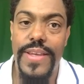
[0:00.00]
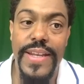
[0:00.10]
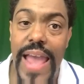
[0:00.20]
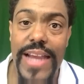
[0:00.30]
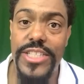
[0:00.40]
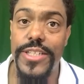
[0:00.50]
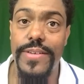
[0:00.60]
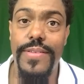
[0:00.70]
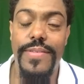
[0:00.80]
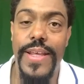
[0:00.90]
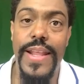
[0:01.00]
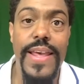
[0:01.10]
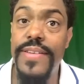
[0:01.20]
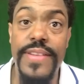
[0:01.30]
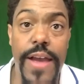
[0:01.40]
inaction. And it
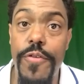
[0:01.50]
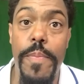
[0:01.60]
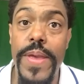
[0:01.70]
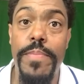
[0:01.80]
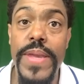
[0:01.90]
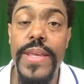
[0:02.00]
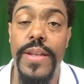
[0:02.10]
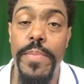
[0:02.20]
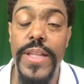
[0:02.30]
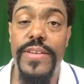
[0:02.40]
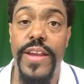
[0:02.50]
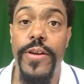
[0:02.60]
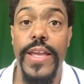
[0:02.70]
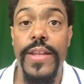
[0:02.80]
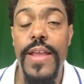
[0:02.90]
has never been me in the
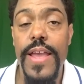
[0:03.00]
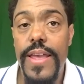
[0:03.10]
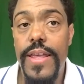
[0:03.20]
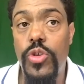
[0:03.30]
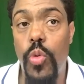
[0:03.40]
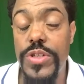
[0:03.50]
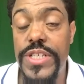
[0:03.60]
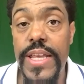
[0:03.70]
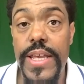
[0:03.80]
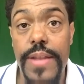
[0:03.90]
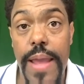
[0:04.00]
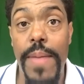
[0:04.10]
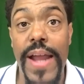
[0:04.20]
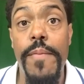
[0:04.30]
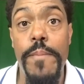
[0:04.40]
military. And towards the end, that
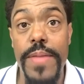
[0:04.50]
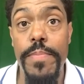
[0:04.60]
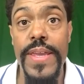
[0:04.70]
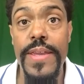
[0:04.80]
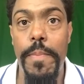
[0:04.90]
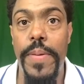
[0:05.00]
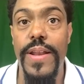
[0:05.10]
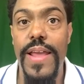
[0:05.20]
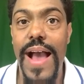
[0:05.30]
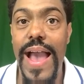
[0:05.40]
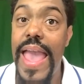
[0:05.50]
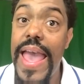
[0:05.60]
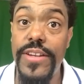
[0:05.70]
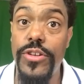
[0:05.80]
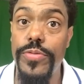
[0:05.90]
might've been me, but I
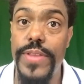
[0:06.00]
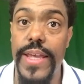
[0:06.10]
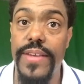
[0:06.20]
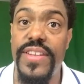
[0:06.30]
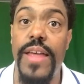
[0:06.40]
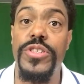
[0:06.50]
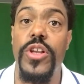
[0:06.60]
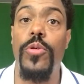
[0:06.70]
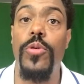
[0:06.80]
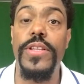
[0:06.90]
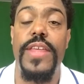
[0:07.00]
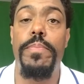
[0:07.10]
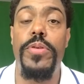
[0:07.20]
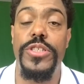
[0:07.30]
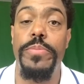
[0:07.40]
had to do things. And that was the only
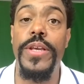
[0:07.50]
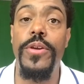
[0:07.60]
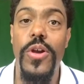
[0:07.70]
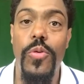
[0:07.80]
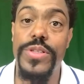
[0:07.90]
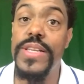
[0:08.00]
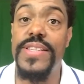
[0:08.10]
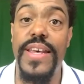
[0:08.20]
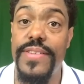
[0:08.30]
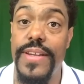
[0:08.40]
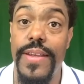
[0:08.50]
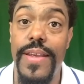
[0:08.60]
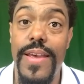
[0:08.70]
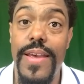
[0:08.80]
thing pushing me was necessity.